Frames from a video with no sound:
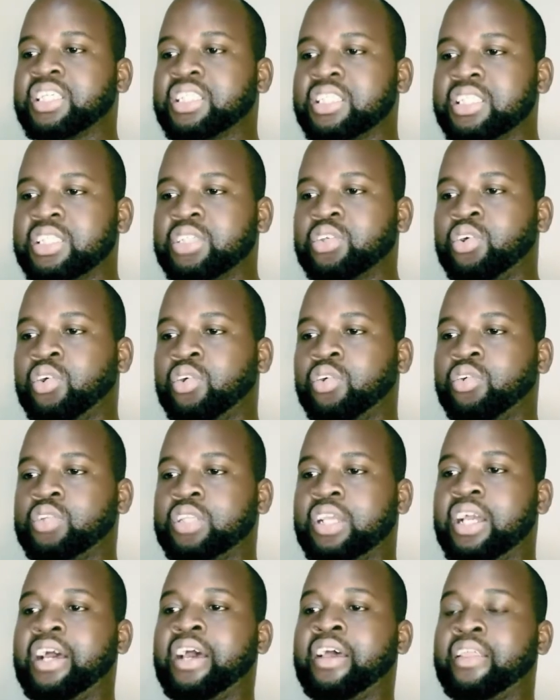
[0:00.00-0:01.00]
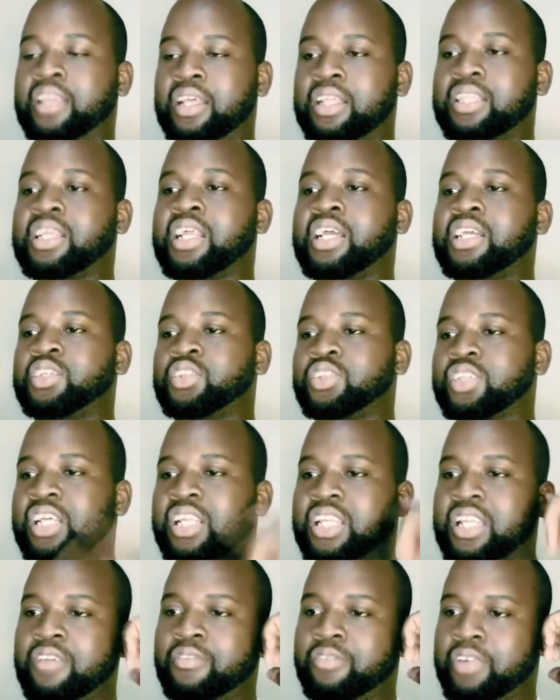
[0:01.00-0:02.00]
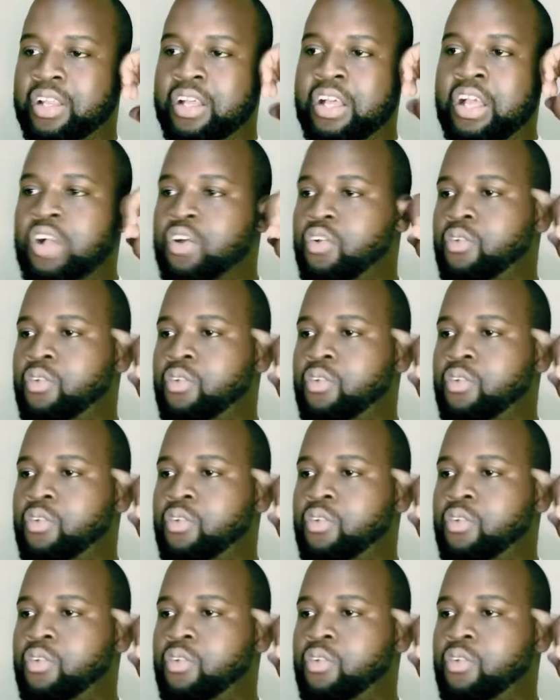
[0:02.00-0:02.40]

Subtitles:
justice or are they trying to that level?